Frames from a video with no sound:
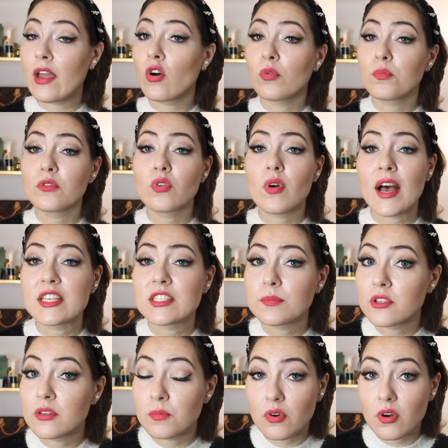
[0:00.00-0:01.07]
I hope no
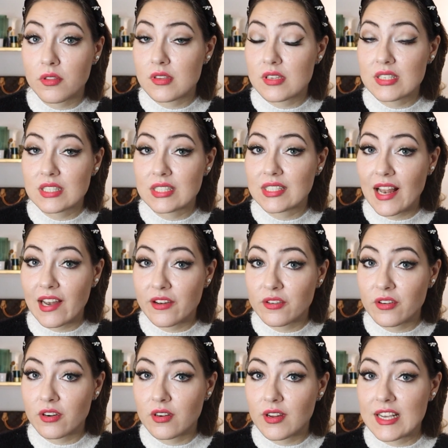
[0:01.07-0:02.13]
husband bought this
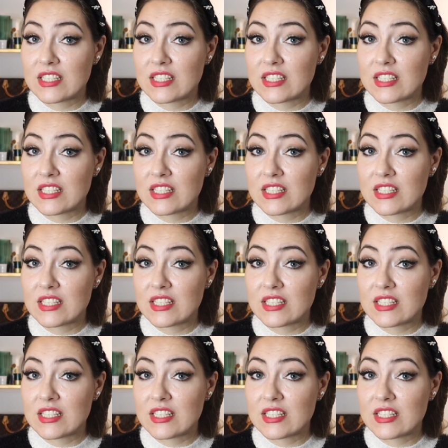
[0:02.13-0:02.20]
calendar